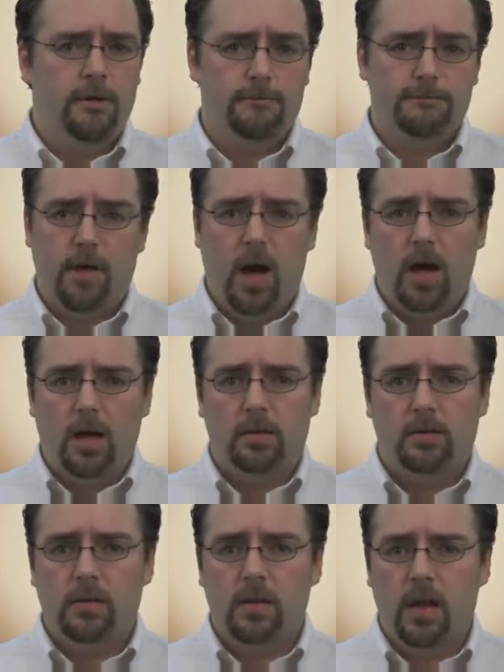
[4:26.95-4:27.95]

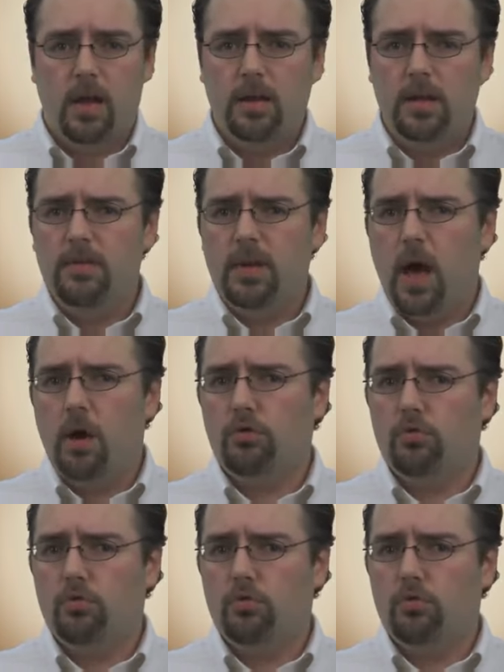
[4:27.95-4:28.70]
find, and even how to